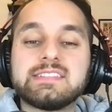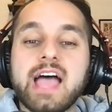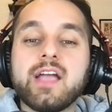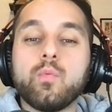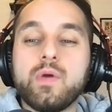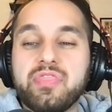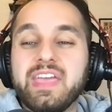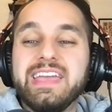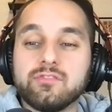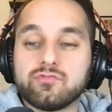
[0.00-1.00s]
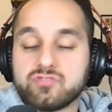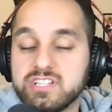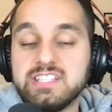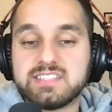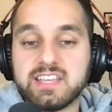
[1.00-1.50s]
It's like within
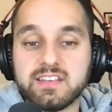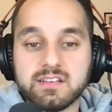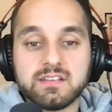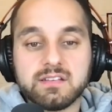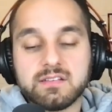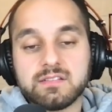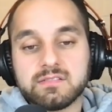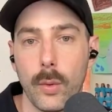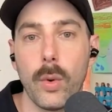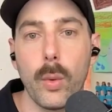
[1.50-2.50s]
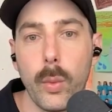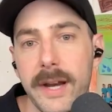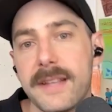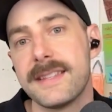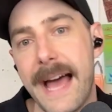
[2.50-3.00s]
reason. Well, what
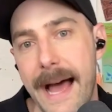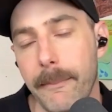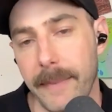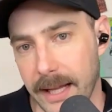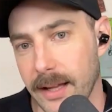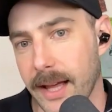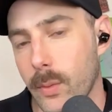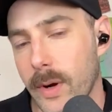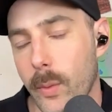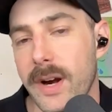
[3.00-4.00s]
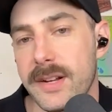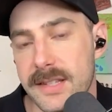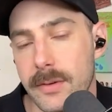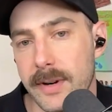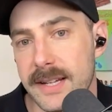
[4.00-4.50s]
does that mean? Like, where
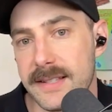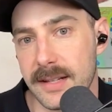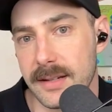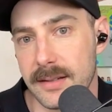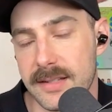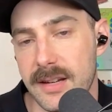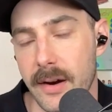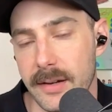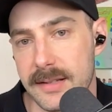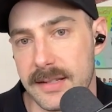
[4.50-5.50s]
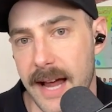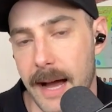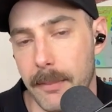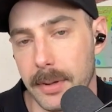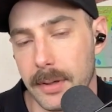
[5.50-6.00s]
does the reason start and stop?